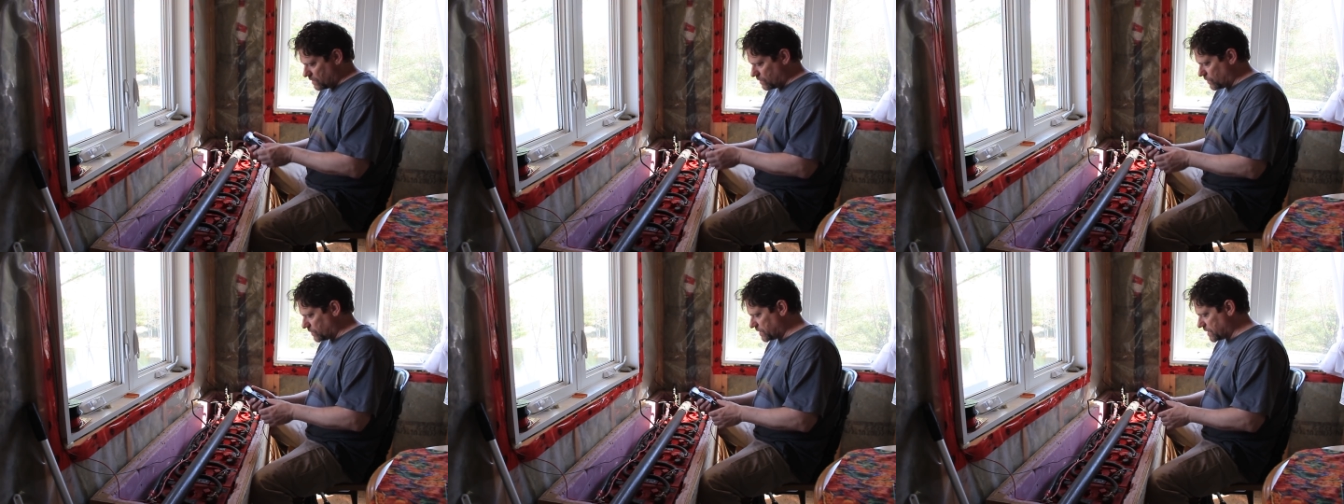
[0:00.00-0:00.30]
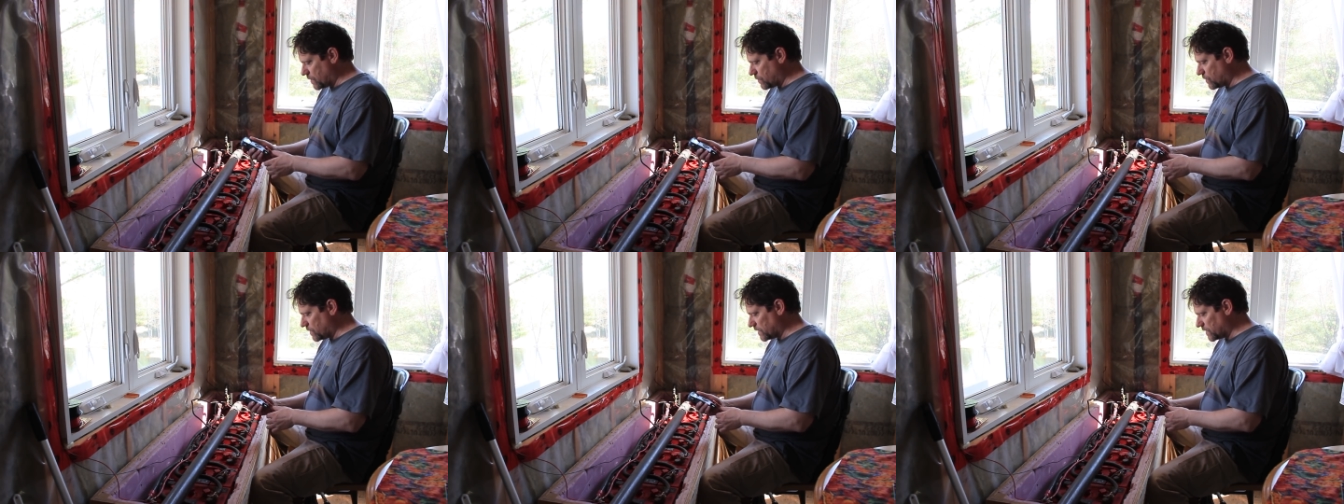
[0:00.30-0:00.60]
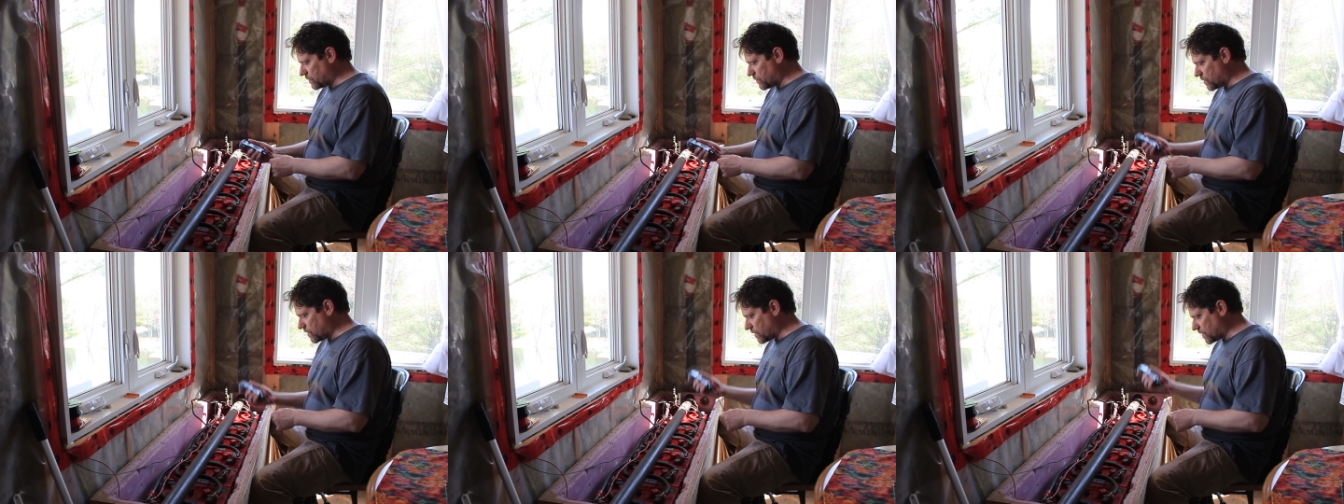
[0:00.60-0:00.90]
what they
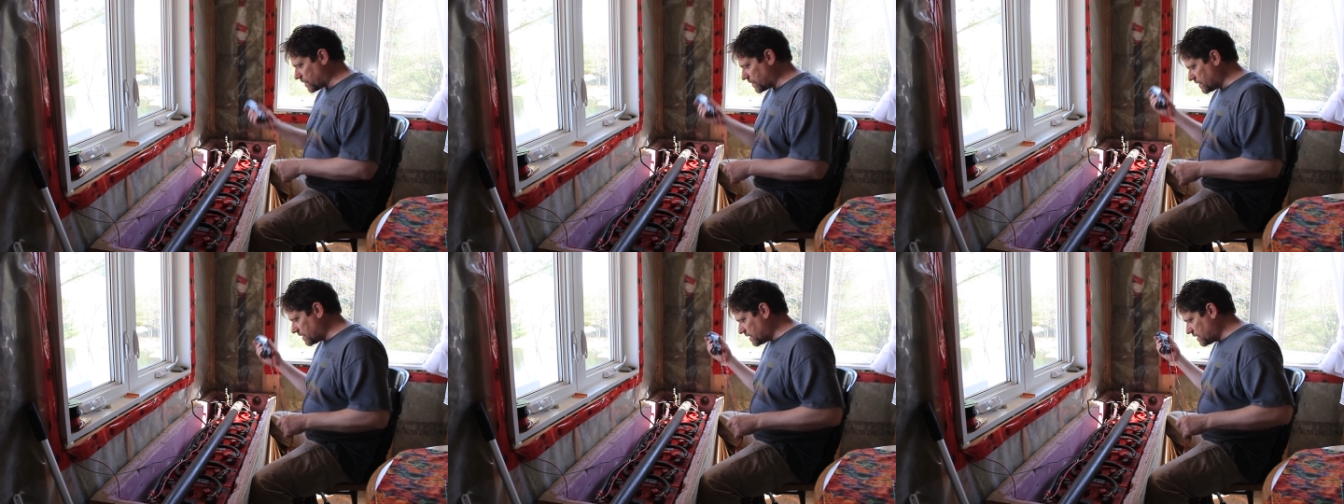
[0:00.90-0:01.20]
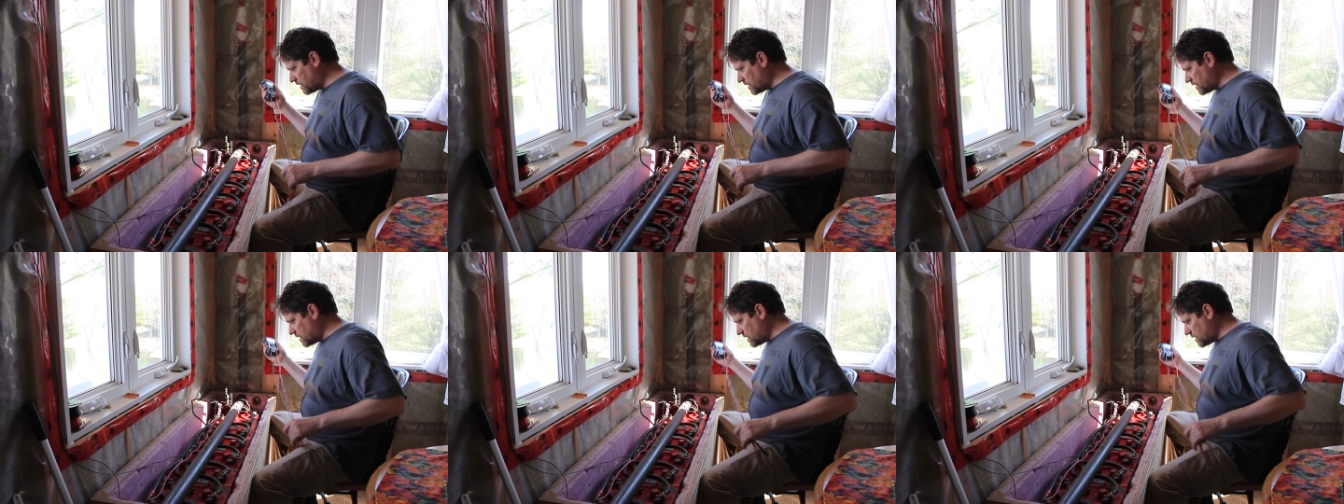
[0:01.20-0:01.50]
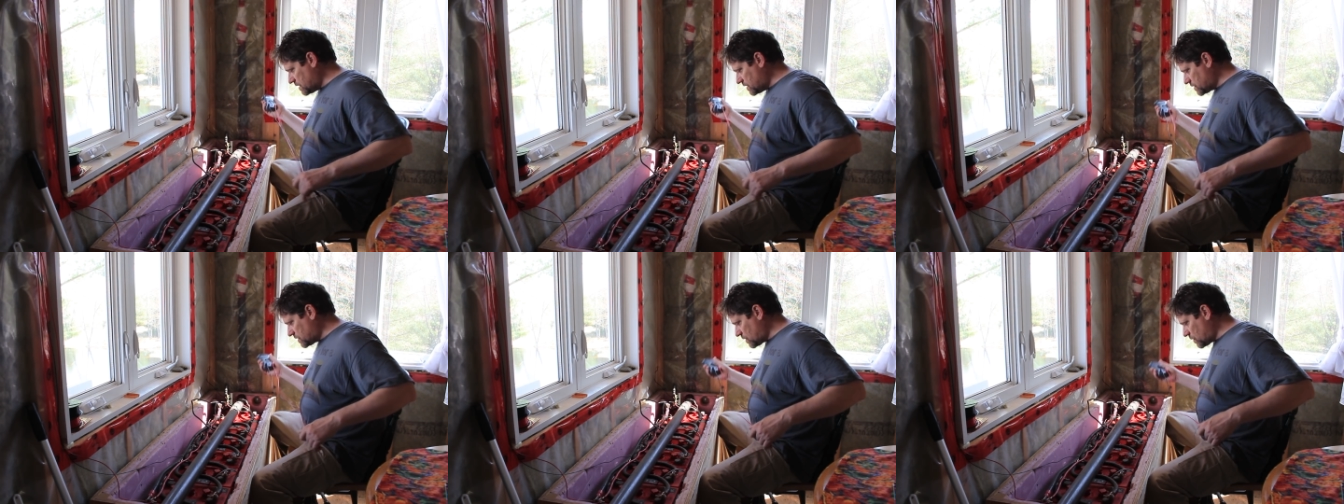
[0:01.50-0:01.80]
really were.
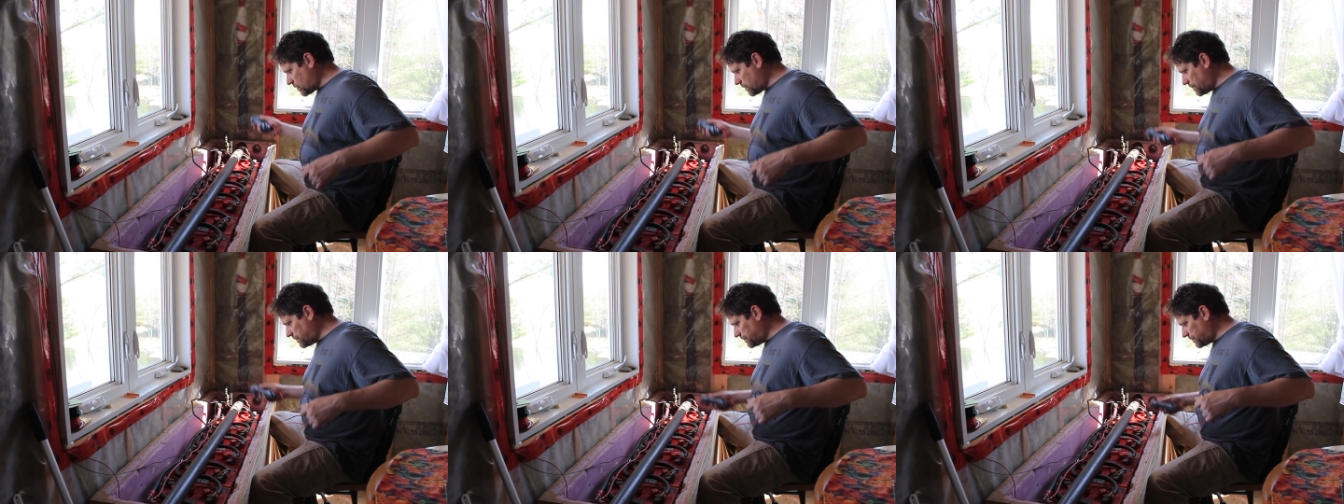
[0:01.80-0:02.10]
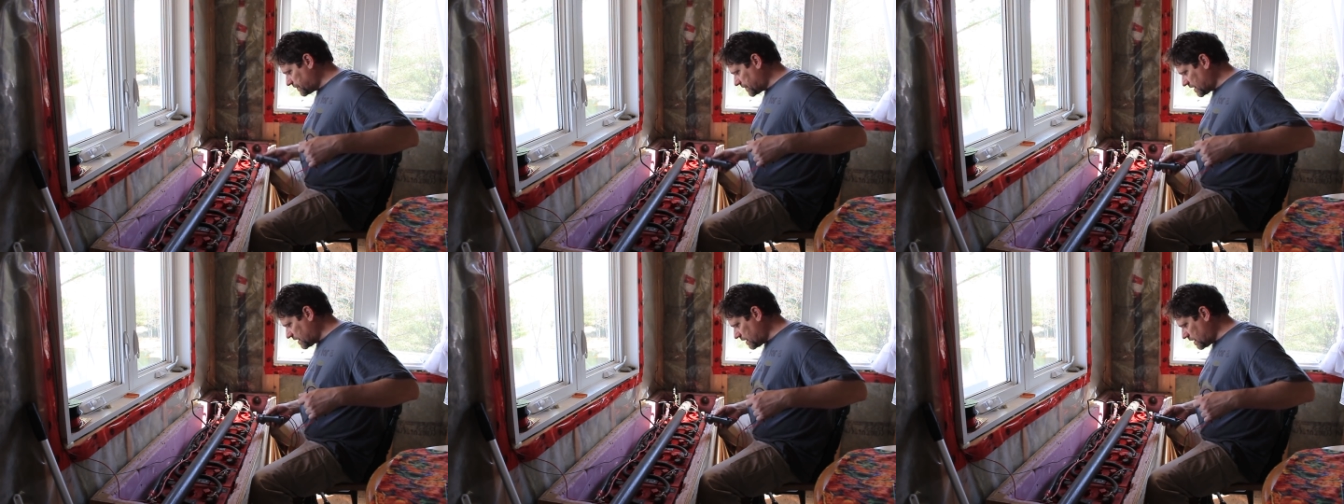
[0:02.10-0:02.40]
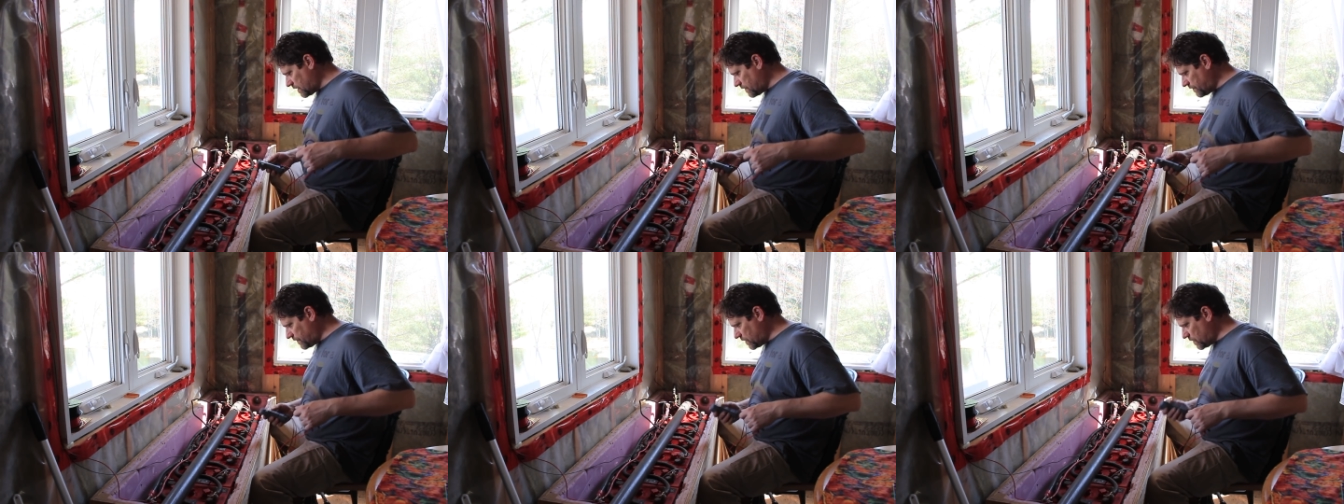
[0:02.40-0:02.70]
So
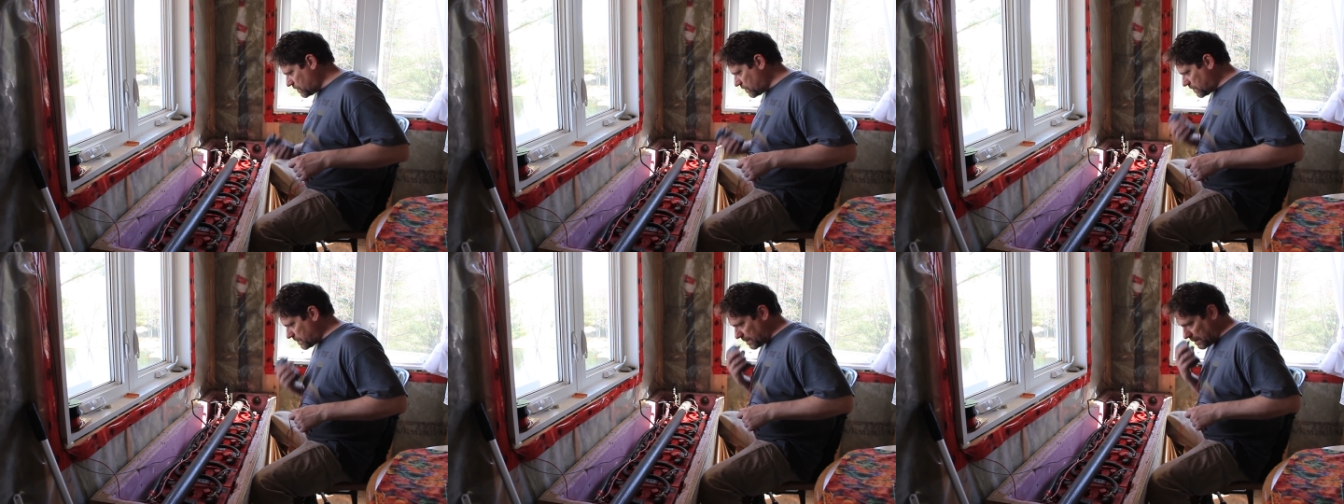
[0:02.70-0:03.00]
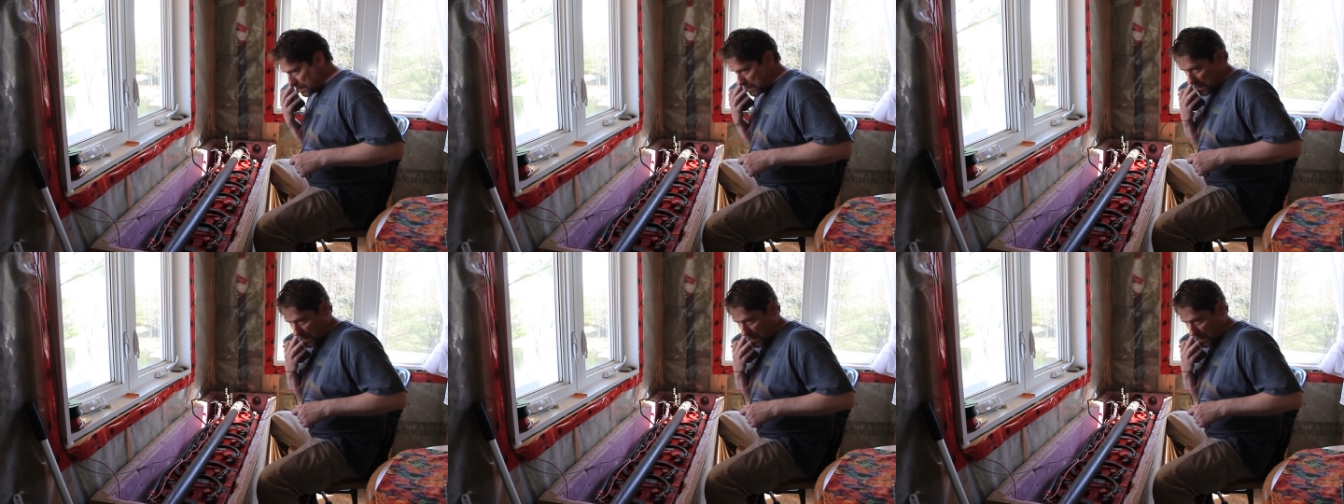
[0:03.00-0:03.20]
if you,